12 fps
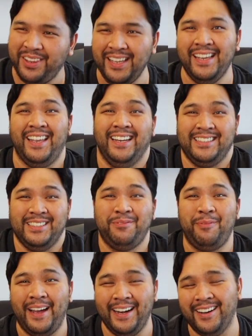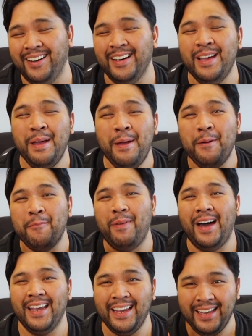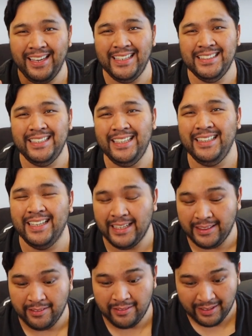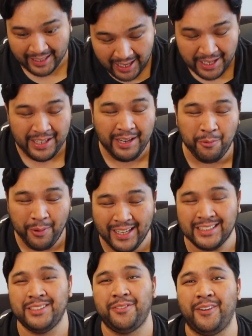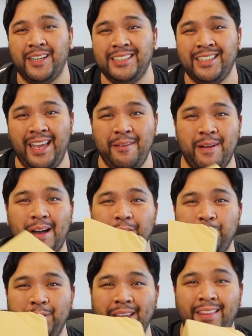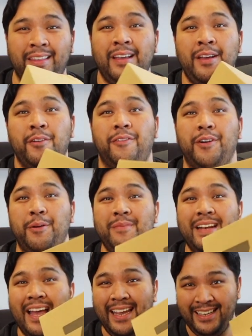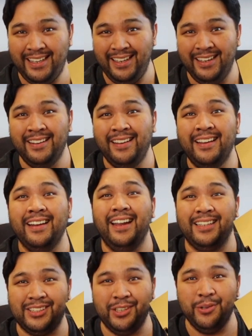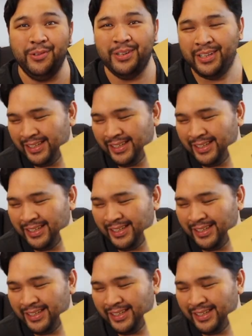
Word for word: think it's inspired, by a Yeezy that Kanye West first came out with from Nike. Let's go!